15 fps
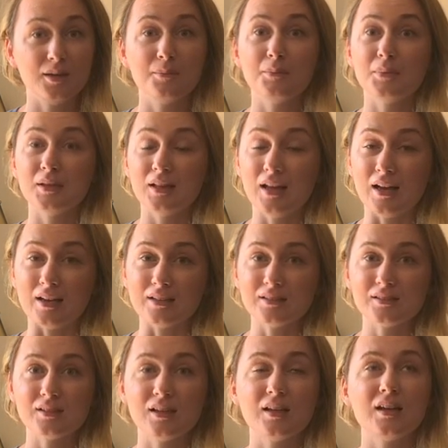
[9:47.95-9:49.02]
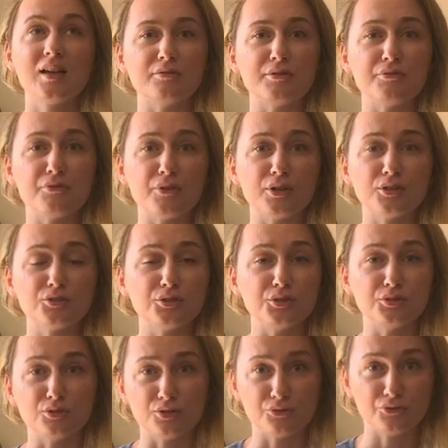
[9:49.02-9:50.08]
Plus refer to
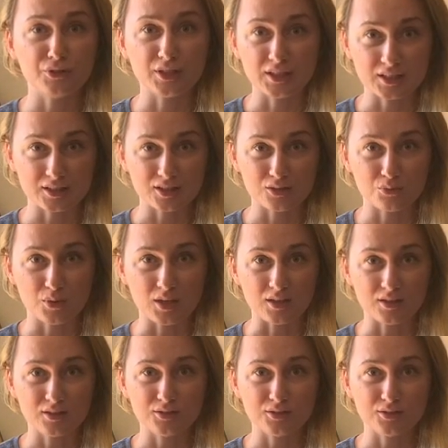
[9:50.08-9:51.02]
your feelings as well.